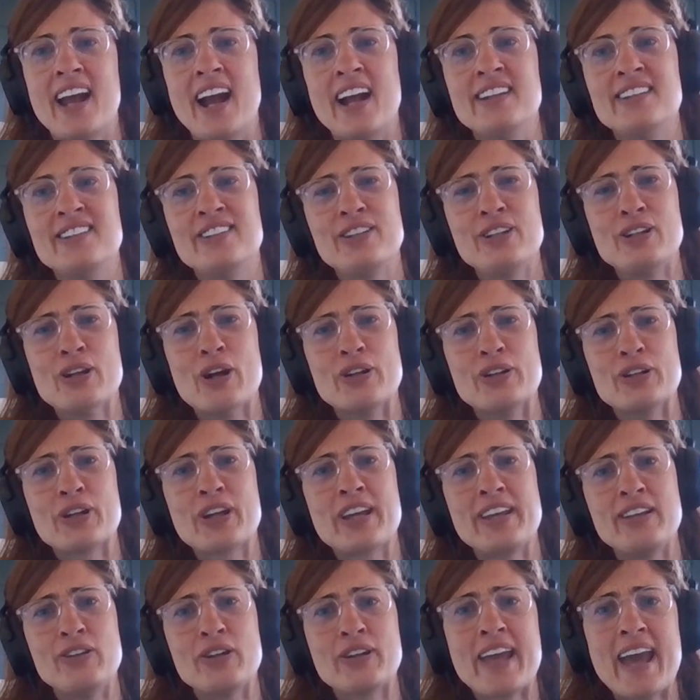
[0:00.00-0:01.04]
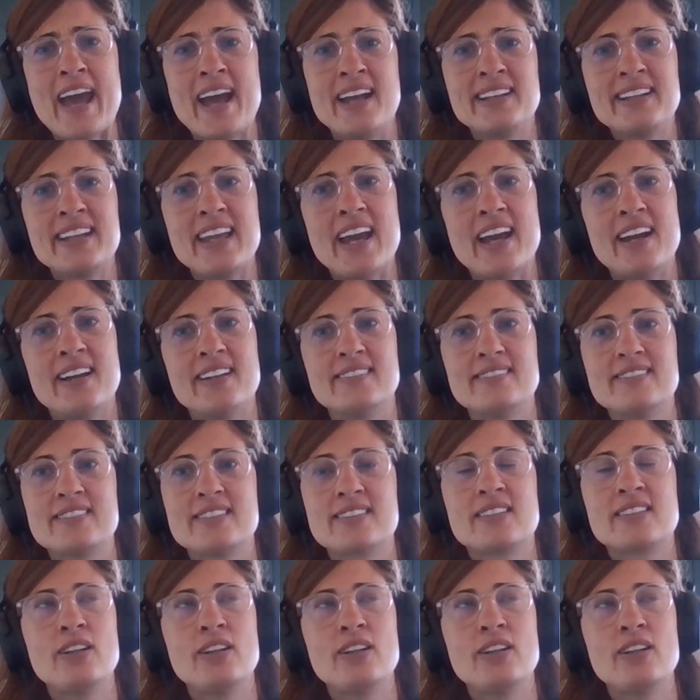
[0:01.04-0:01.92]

And, you know, you can get,